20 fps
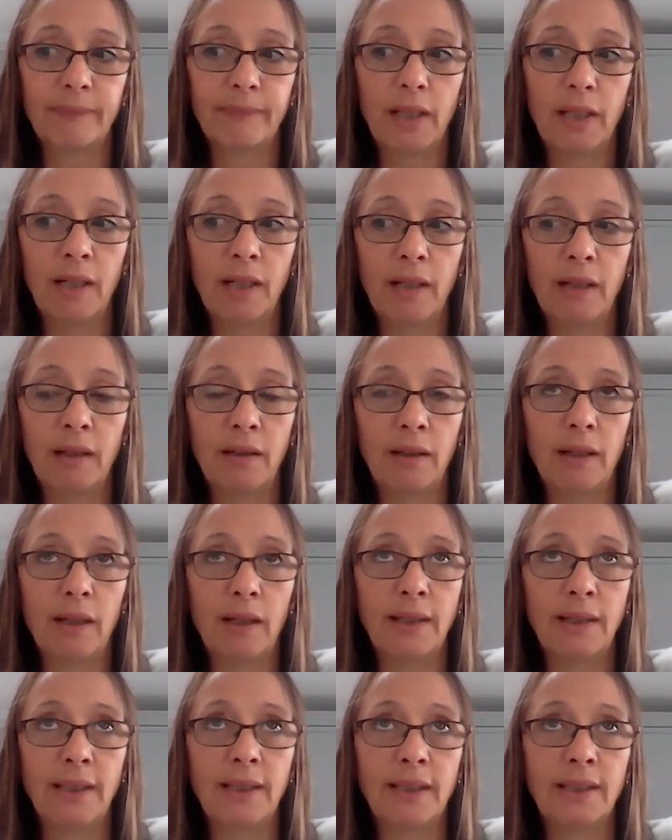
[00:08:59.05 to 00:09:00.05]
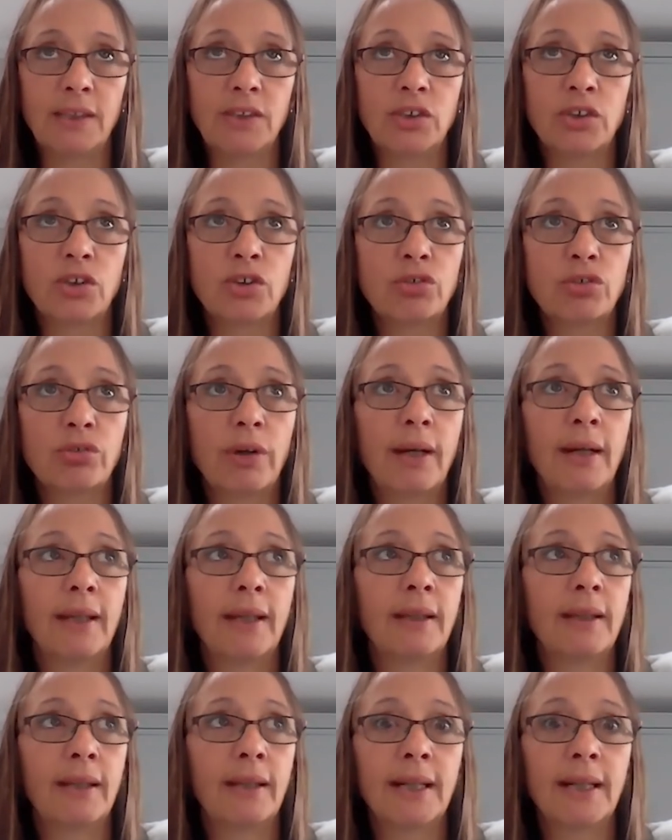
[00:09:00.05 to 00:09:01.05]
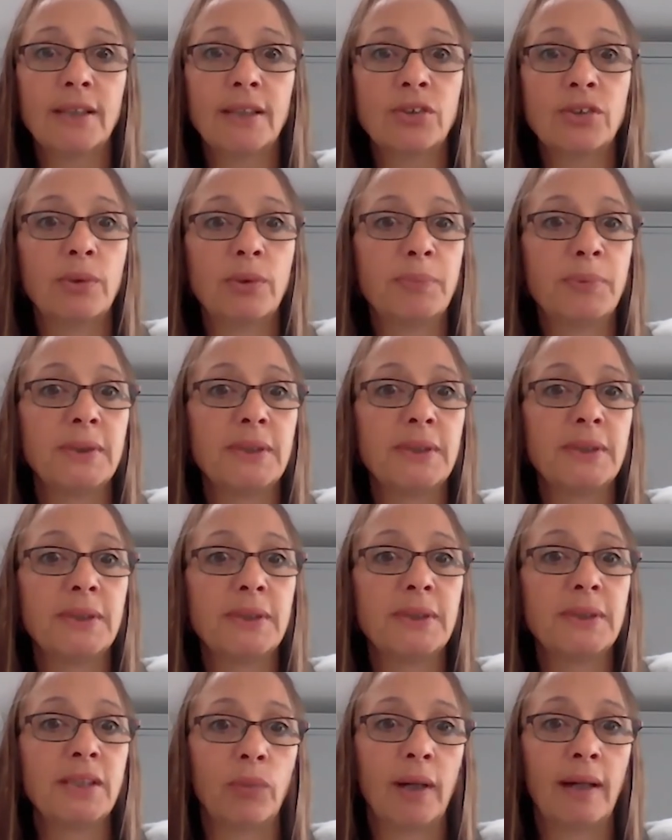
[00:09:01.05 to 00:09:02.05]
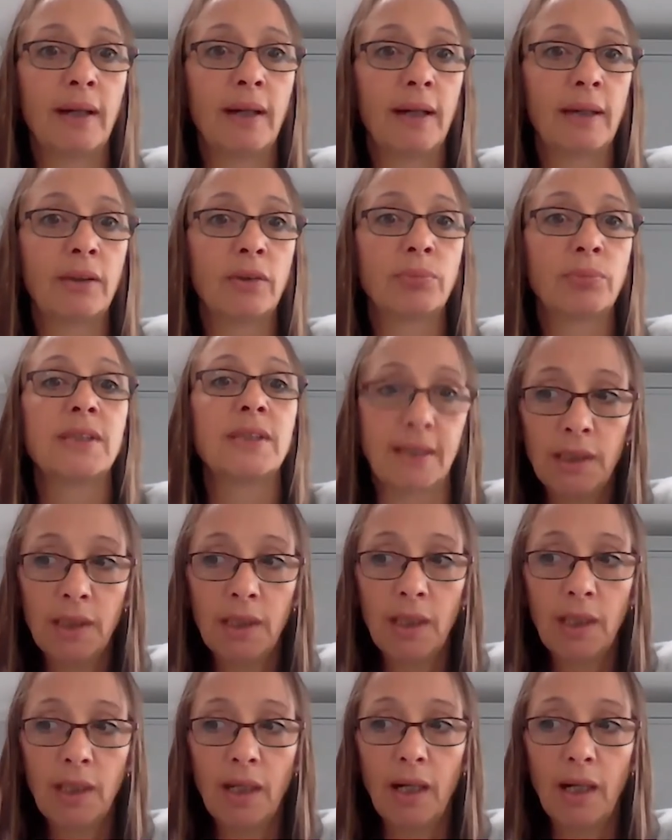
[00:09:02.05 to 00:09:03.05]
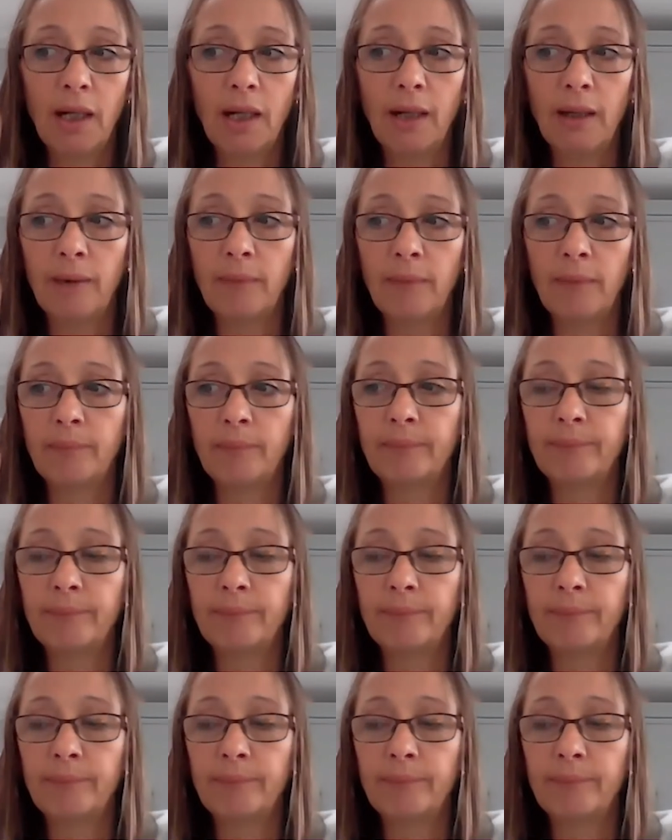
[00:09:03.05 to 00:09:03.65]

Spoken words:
I needed to try and get to a position where I could protect